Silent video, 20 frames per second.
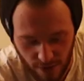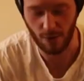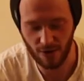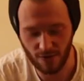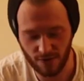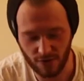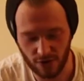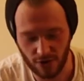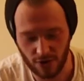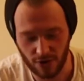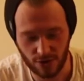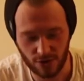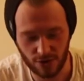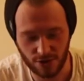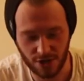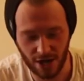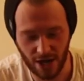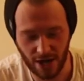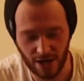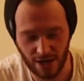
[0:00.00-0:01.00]
However, the other
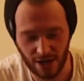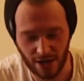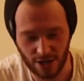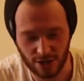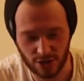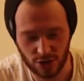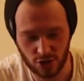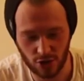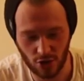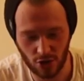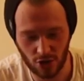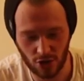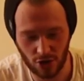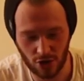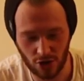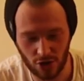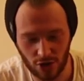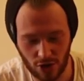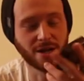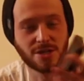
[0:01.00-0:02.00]
day I
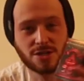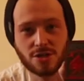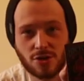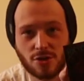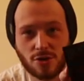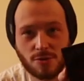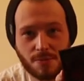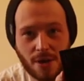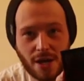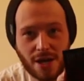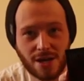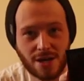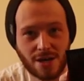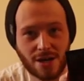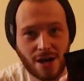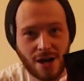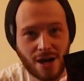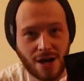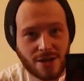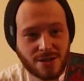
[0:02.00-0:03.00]
saw bicycle playing
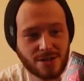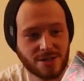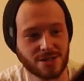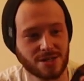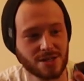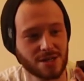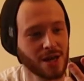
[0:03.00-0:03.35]
cards